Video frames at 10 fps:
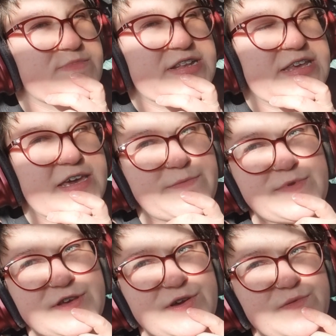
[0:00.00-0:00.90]
my
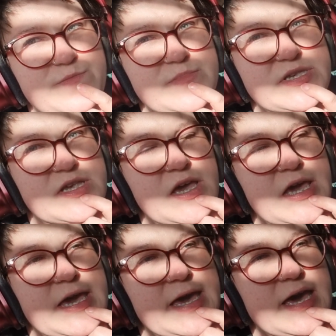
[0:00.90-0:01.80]
tape looms,
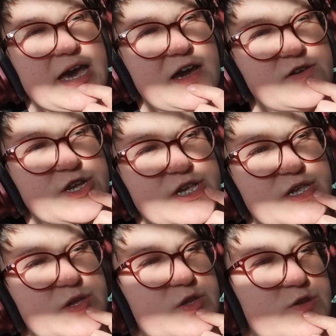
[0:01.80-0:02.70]
and
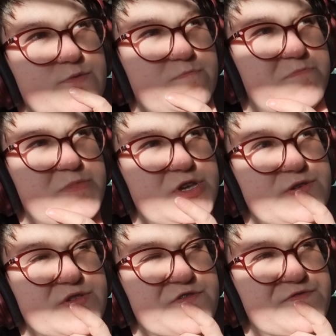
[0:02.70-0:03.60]
just
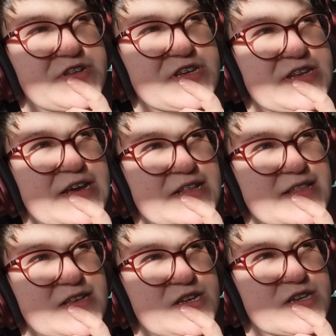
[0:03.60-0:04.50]
use a rigid
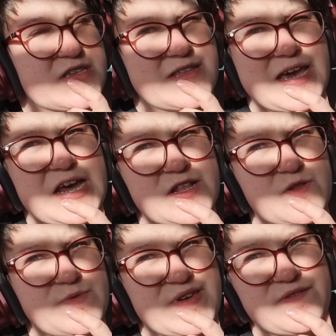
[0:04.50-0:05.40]
heddle and just
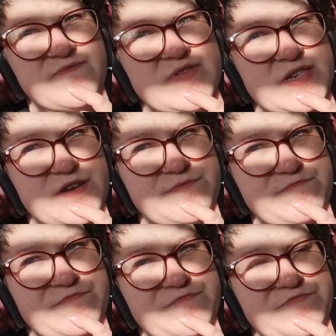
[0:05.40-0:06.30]
heddle weave
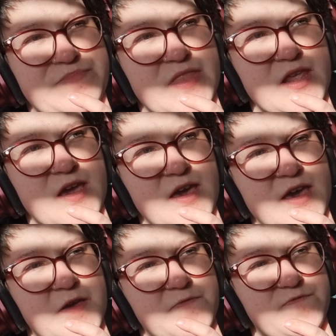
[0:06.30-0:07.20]
some
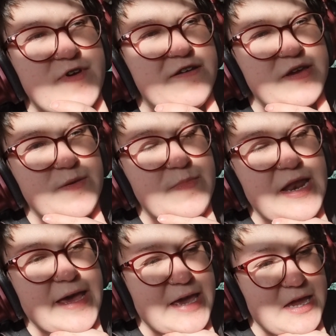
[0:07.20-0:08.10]
very
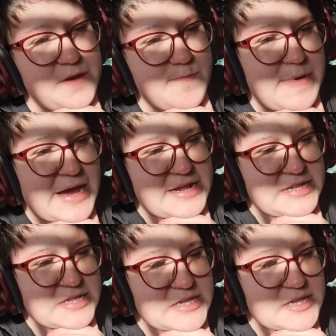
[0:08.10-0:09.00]
plain
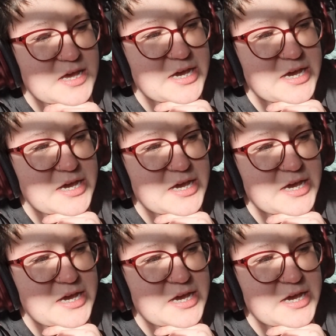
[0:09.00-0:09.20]
bands that